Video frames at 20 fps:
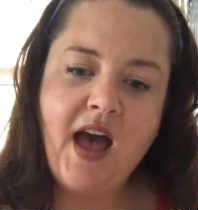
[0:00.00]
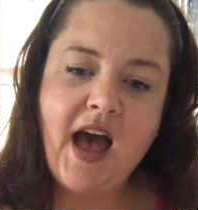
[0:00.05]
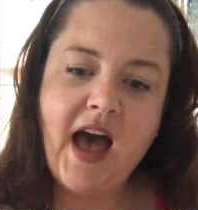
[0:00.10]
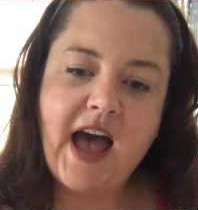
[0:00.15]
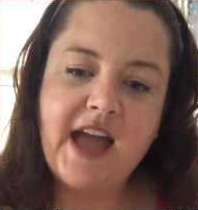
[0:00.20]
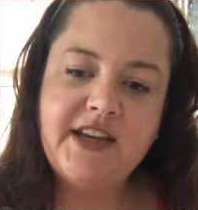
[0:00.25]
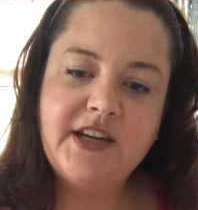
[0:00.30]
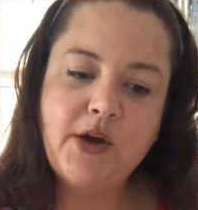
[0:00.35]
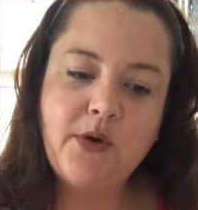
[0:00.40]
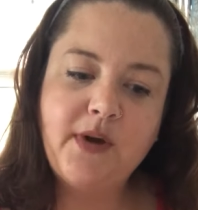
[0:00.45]

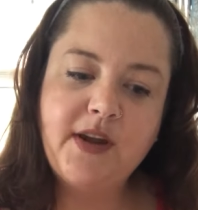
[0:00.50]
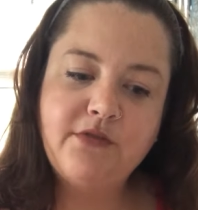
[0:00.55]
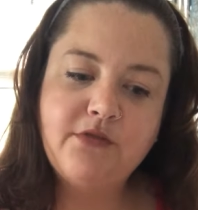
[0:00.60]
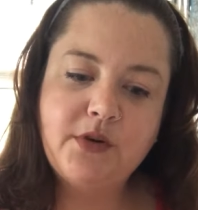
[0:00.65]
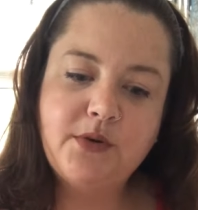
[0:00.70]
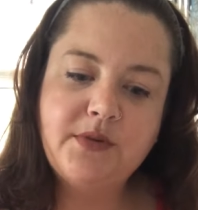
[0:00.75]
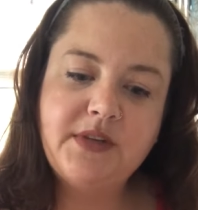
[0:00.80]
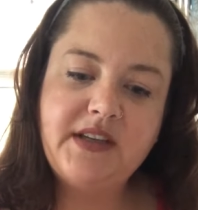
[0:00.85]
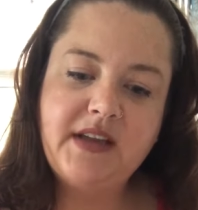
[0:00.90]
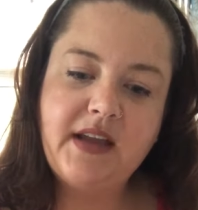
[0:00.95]
I know I
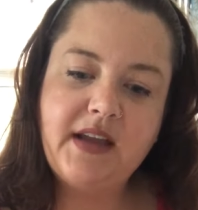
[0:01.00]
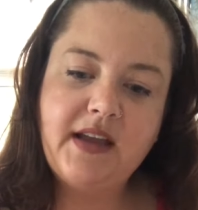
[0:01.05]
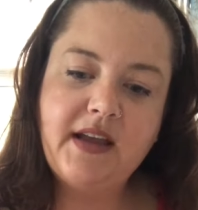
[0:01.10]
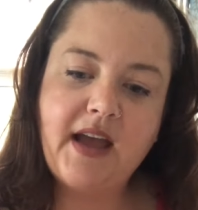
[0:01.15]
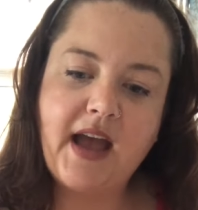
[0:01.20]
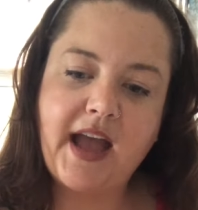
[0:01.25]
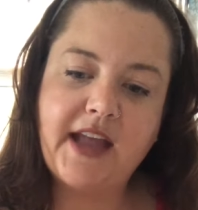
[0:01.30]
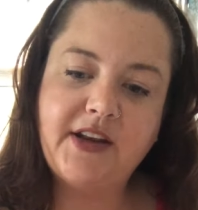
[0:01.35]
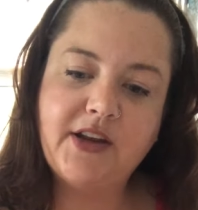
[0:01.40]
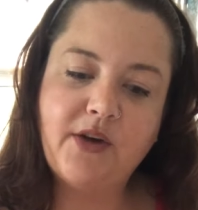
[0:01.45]
ruined it.
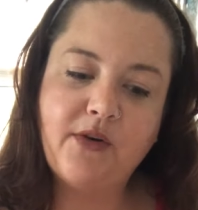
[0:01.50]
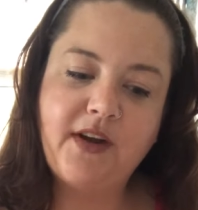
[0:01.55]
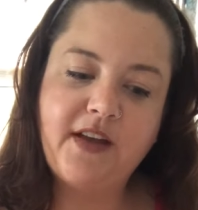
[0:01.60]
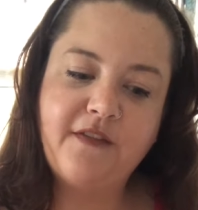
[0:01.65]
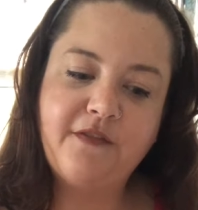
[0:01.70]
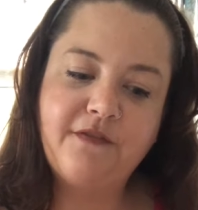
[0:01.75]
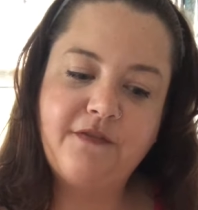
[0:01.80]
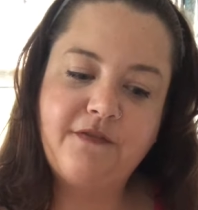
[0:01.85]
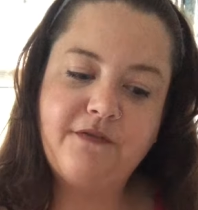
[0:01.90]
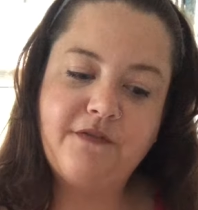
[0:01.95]
I know I
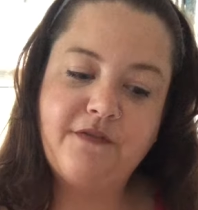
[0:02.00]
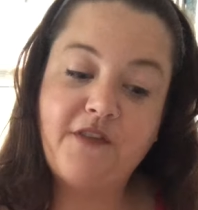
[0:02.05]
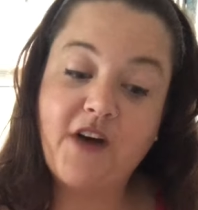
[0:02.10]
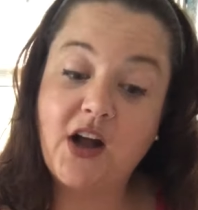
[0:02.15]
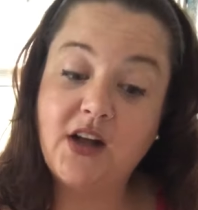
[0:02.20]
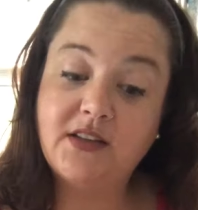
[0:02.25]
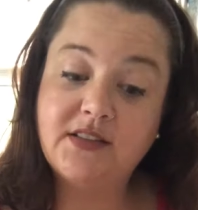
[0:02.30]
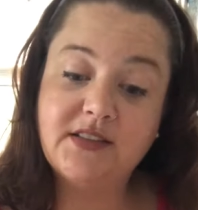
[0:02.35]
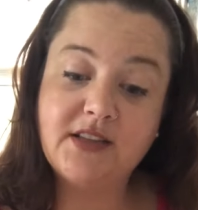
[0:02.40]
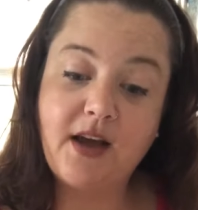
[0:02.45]

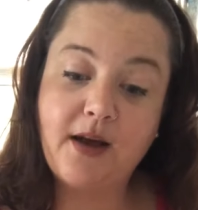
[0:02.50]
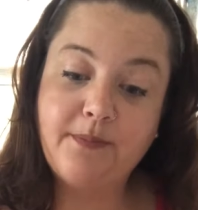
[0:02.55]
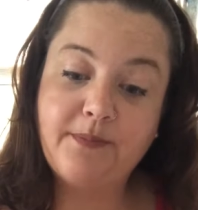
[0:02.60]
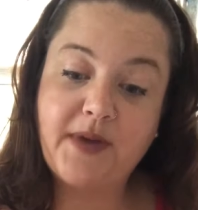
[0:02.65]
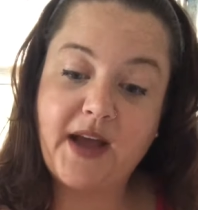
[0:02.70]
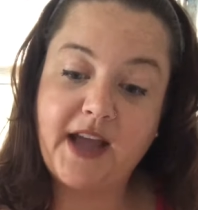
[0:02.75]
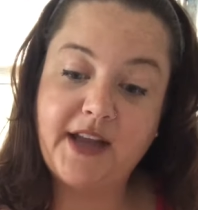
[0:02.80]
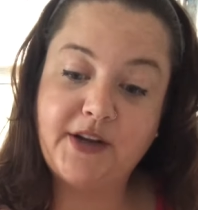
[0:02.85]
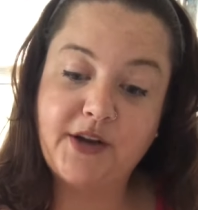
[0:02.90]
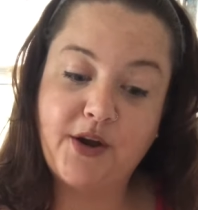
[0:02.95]
fucked up.
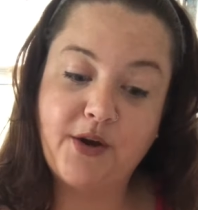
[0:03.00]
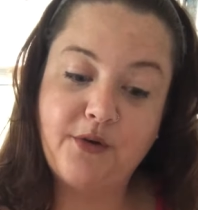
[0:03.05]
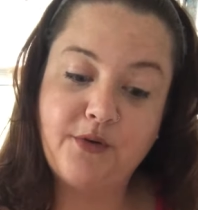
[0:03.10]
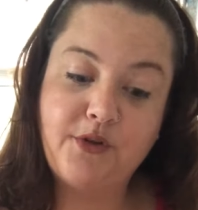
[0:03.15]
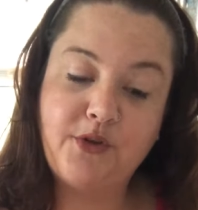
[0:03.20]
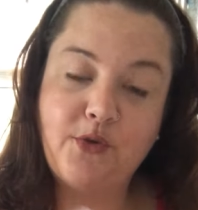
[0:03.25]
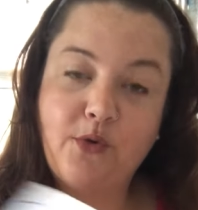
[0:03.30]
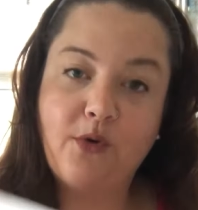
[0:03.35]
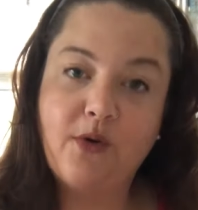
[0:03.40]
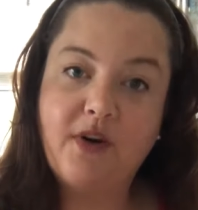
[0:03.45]
I know
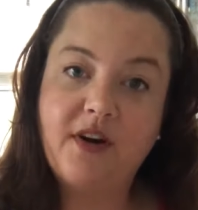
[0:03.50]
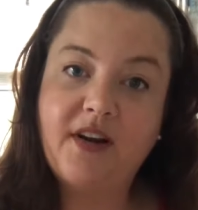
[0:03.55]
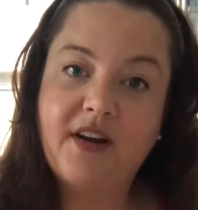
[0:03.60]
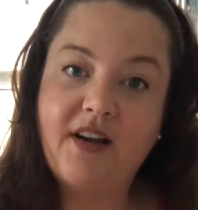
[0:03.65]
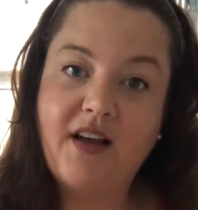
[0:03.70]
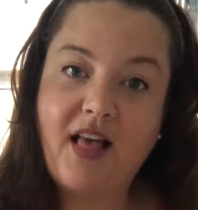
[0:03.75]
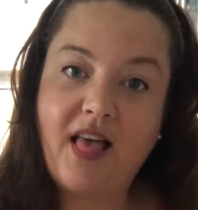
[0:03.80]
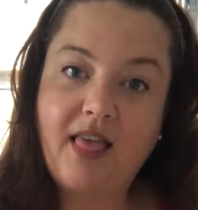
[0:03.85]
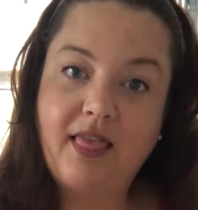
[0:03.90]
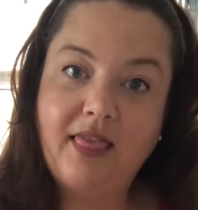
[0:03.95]
you're
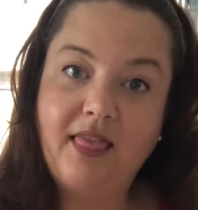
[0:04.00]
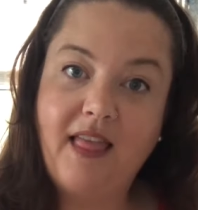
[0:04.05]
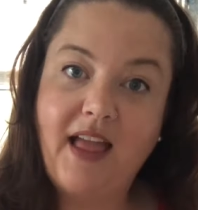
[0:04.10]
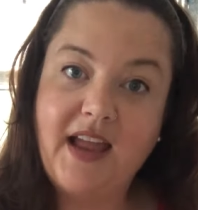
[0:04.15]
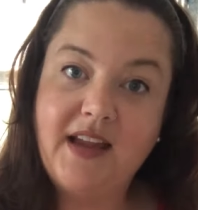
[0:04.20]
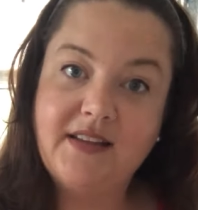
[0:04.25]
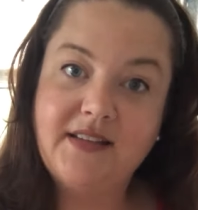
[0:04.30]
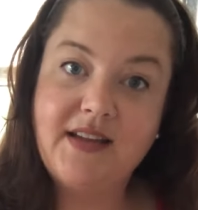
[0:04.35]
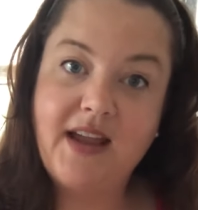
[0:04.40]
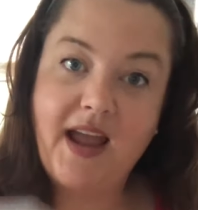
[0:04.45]

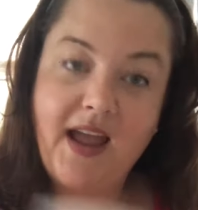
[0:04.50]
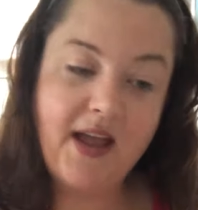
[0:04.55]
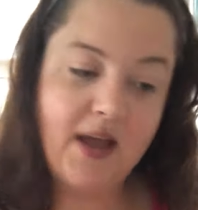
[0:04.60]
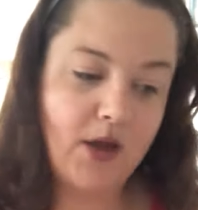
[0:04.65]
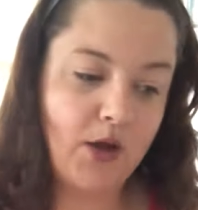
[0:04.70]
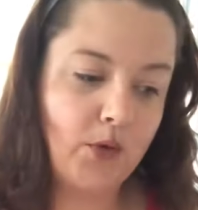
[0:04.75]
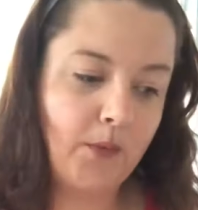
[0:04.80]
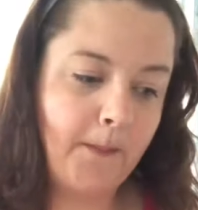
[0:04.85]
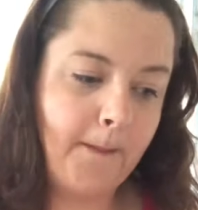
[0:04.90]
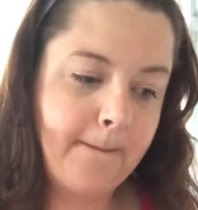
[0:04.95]
let
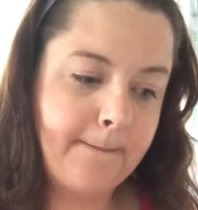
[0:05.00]
down.